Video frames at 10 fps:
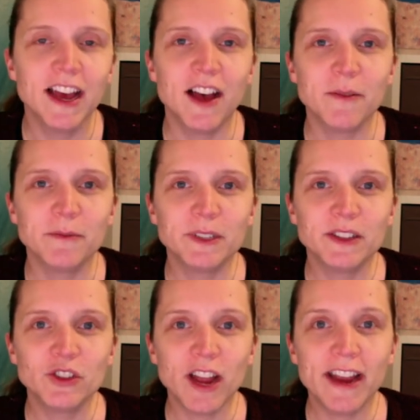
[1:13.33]
to
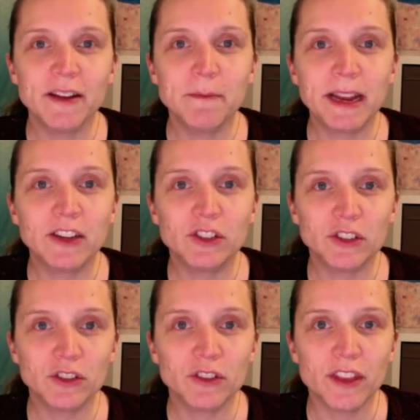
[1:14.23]
try and make
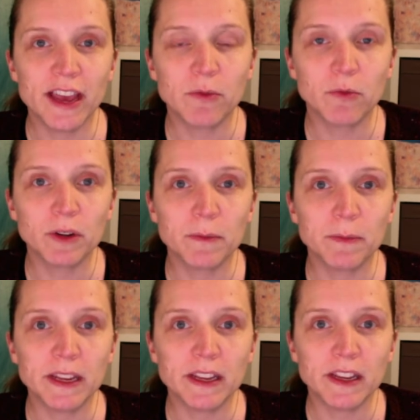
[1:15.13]
sure that we're
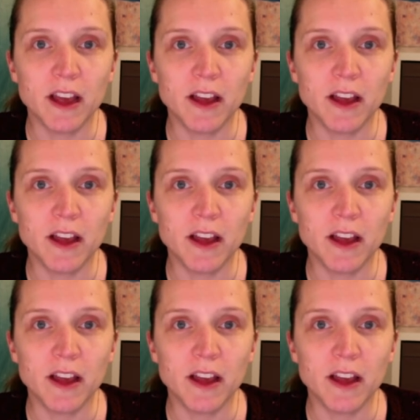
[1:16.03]
being